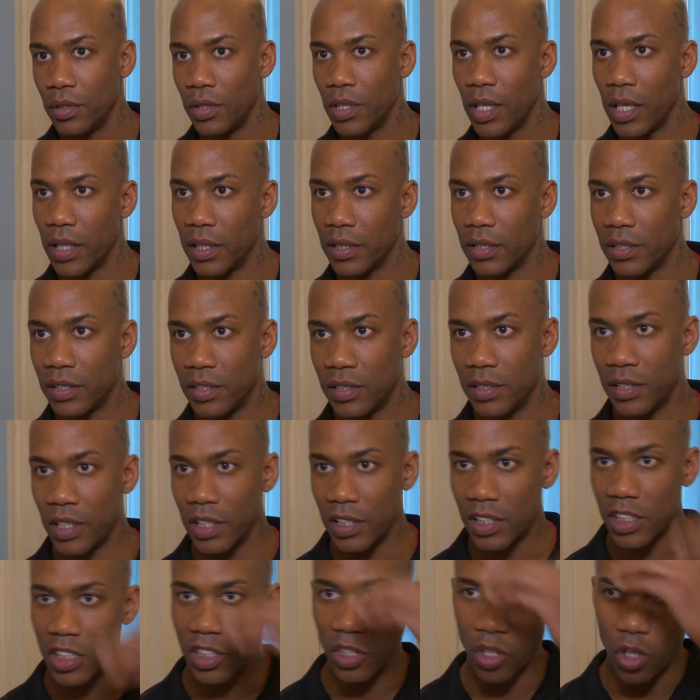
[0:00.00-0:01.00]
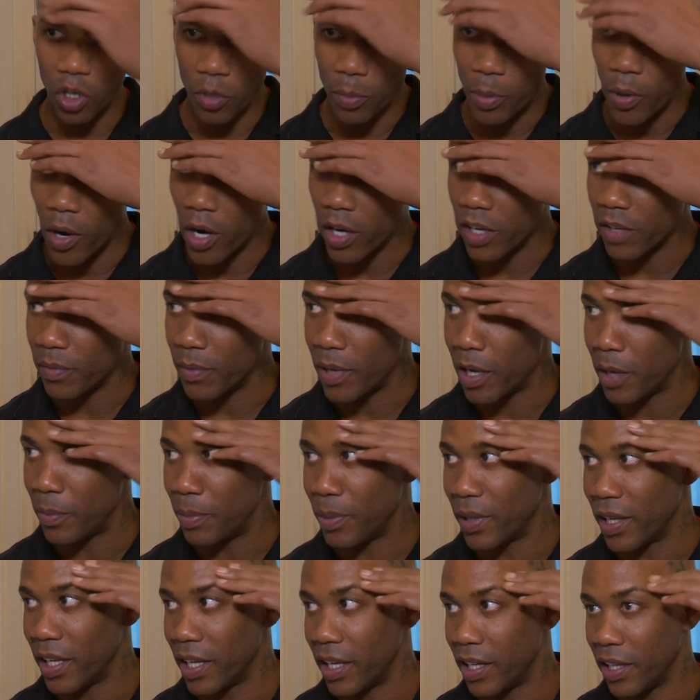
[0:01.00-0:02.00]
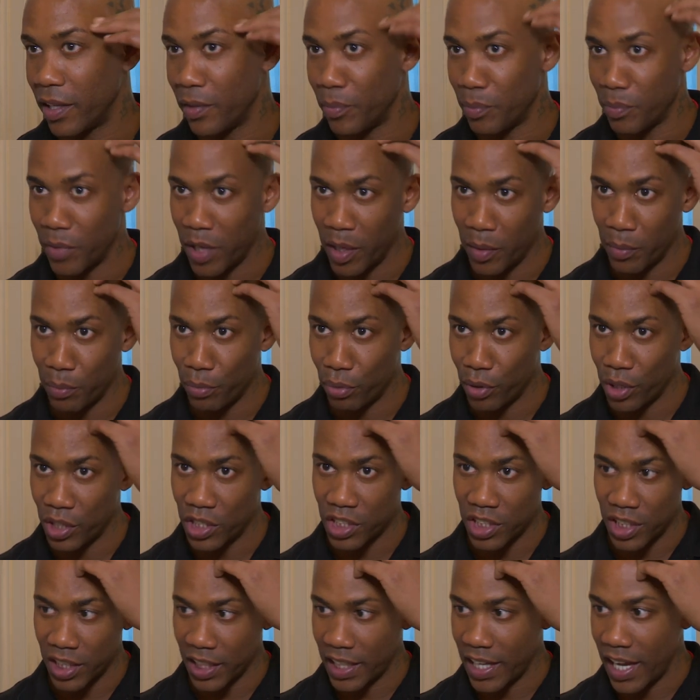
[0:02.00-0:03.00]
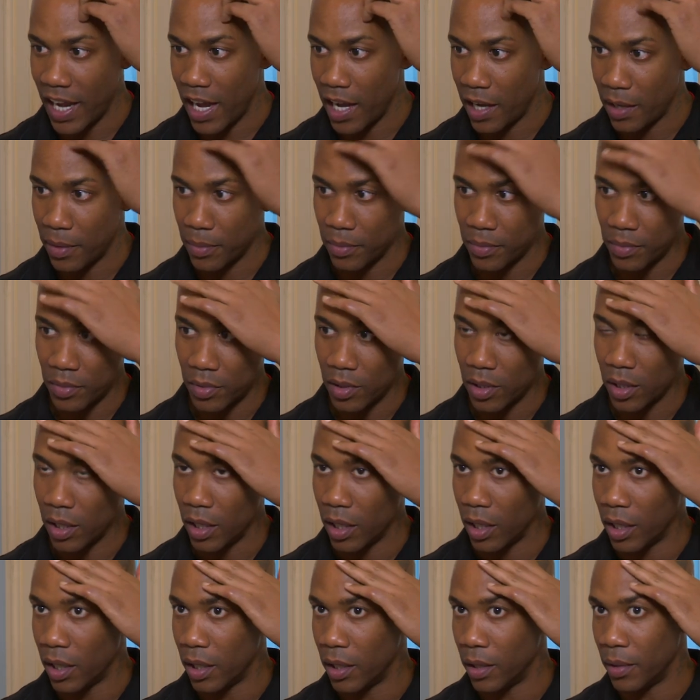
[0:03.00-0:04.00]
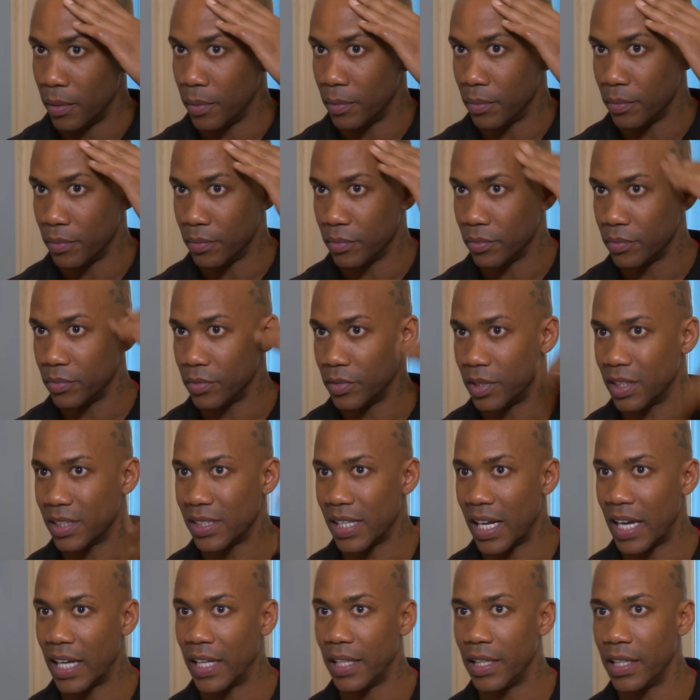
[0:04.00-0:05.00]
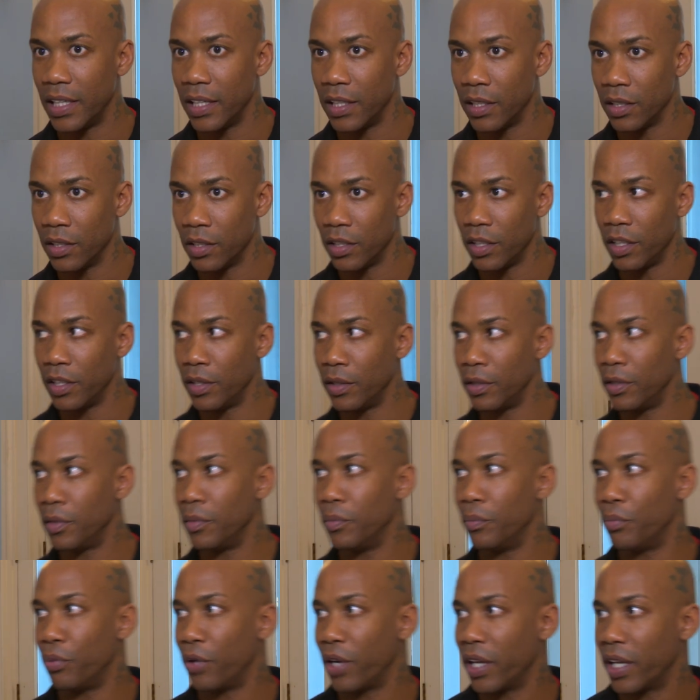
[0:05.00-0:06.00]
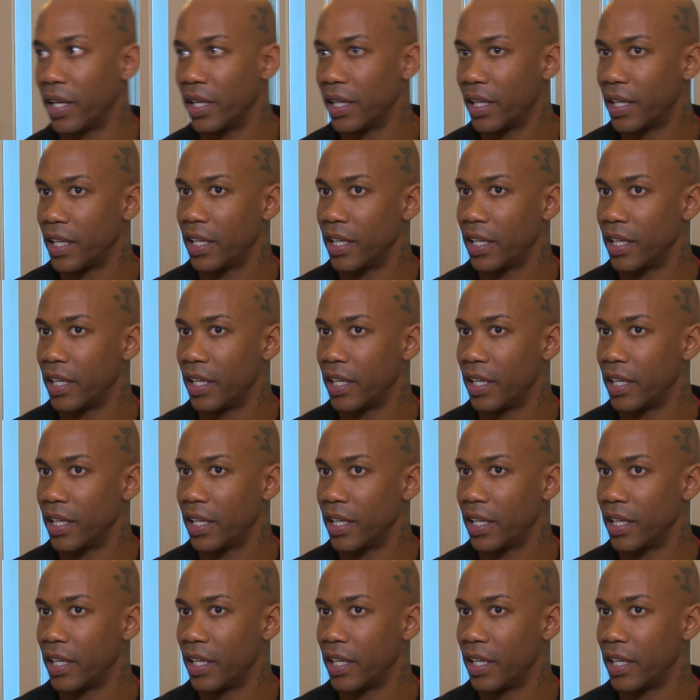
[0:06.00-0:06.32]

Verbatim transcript: Yes, this is all part of my plan in, in bridging the gap. Um, this idea and bringing the